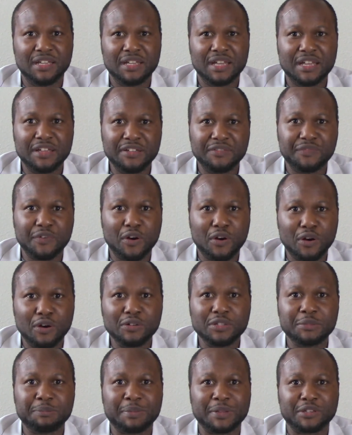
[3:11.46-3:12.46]
If all
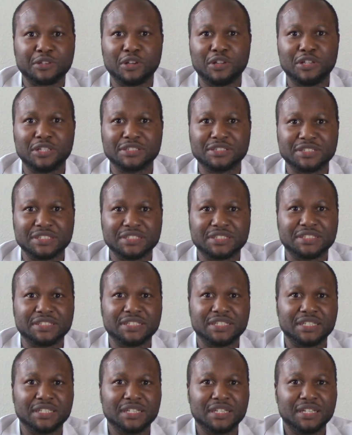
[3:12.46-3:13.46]
the pathologists
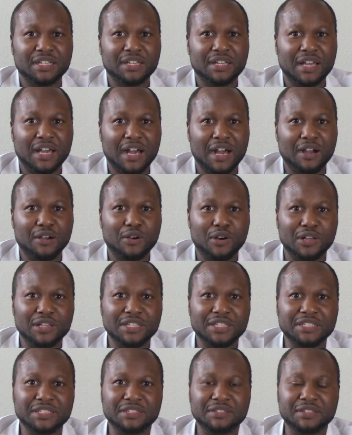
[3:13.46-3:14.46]
are
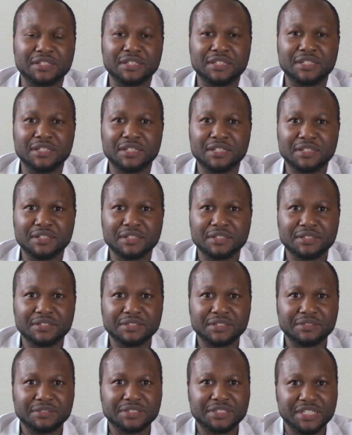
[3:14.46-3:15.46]
calling
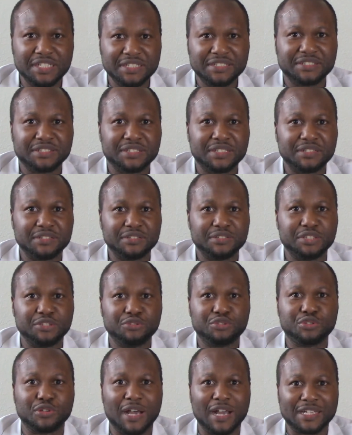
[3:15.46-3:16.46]
SIDS due
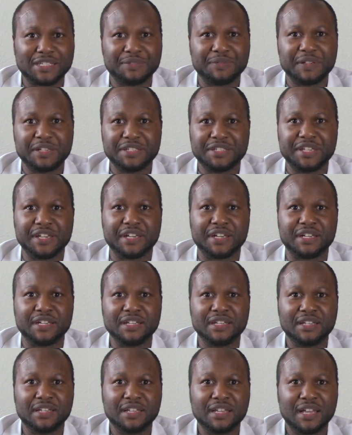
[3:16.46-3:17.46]
to asphyxia,
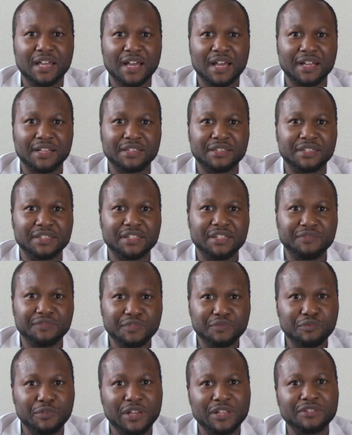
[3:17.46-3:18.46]
and
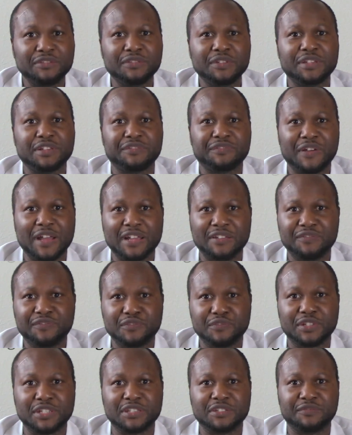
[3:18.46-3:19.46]
even when they find
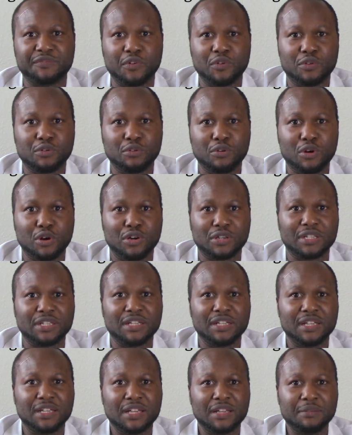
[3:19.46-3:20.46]
food in the vocal cord,
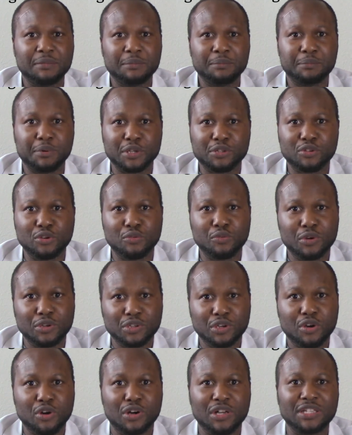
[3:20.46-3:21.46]
but don't want to
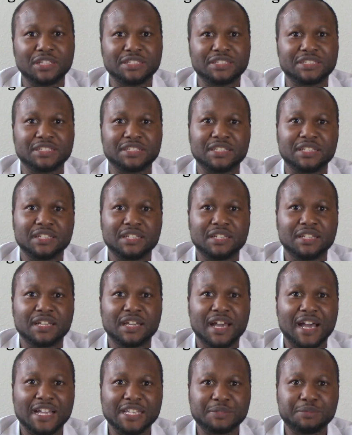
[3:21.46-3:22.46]
call it
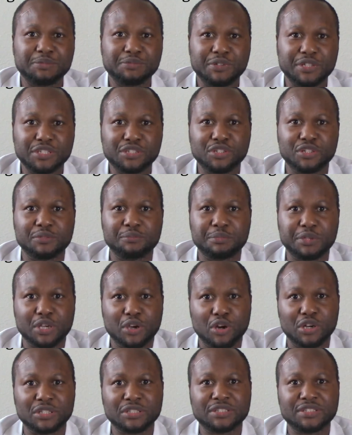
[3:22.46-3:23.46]
aspiration
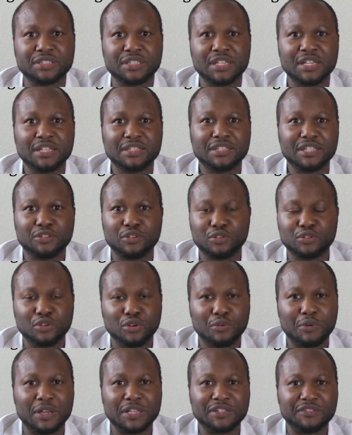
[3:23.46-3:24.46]
because they don't know
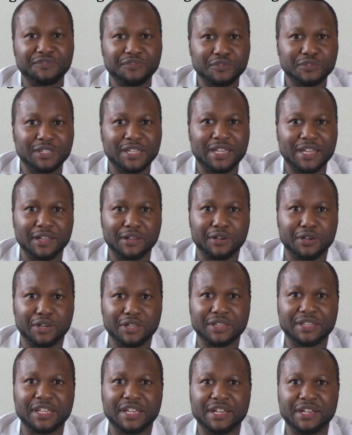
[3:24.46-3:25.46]
when the food
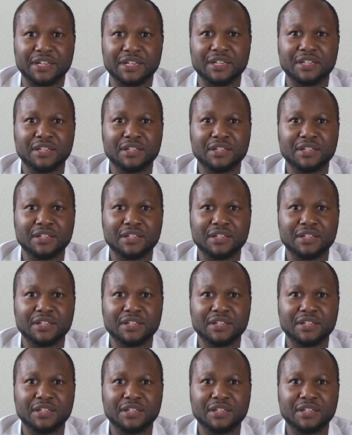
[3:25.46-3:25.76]
got there,